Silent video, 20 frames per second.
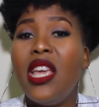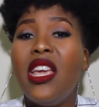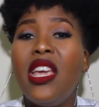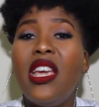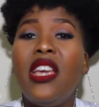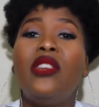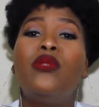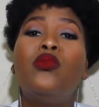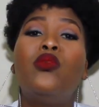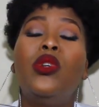
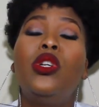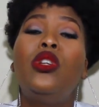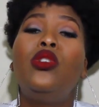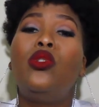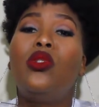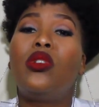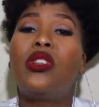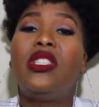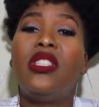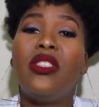it will
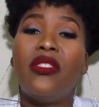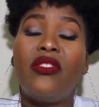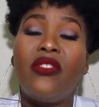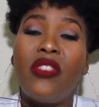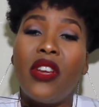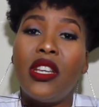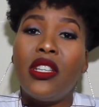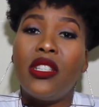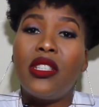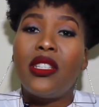look
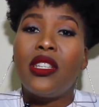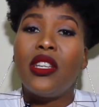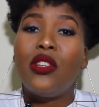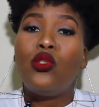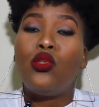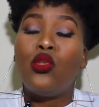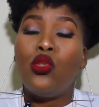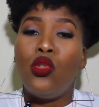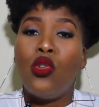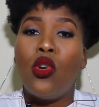different
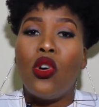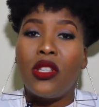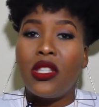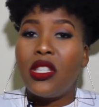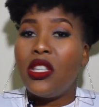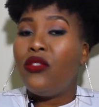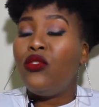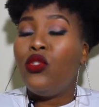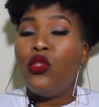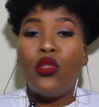to yours
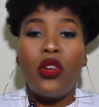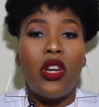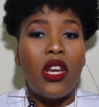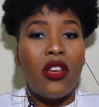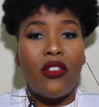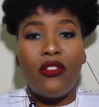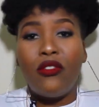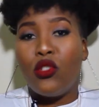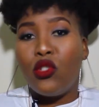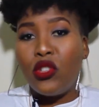if you don't
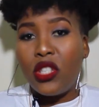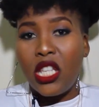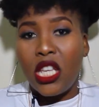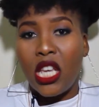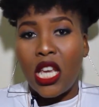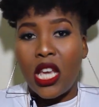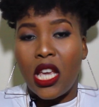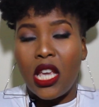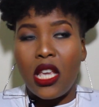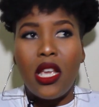have 4C
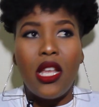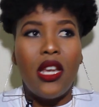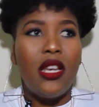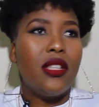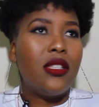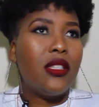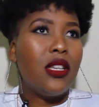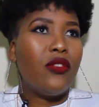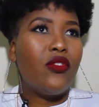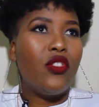hair.
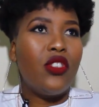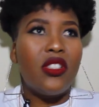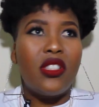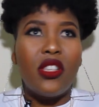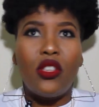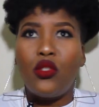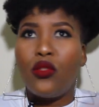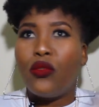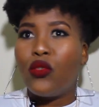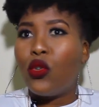Let's say, for
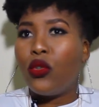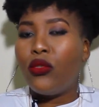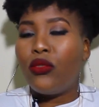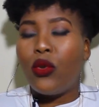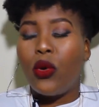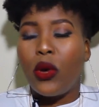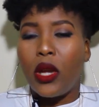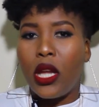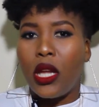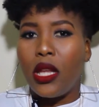instance, you've got
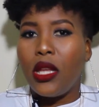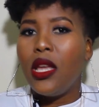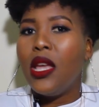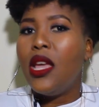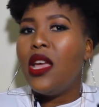4A.